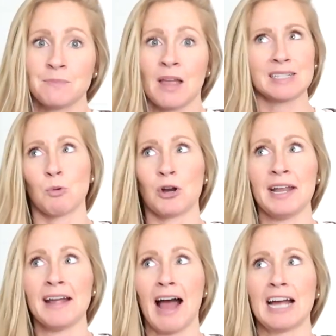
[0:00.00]
This
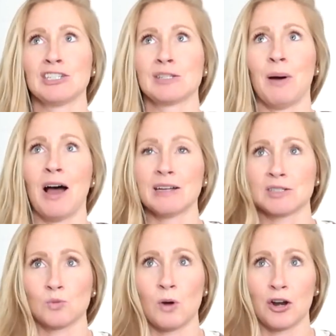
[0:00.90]
morning, I just bought a
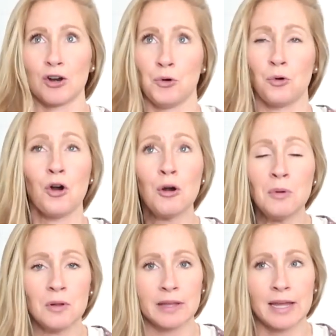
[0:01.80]
sweater.
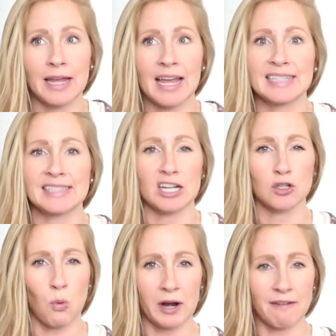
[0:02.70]
Normally, it's like
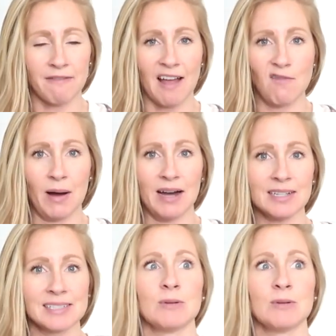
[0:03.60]
25 bucks.